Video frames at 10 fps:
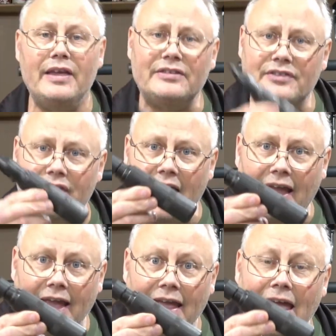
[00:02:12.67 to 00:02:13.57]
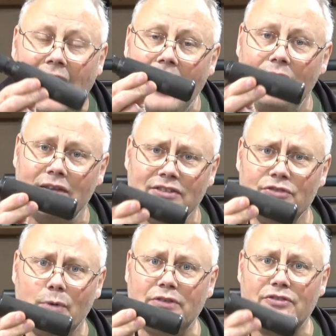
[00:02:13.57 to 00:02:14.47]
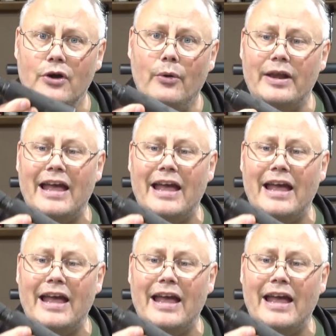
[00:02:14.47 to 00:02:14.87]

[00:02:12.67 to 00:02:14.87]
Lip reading: this thing, and this is what's known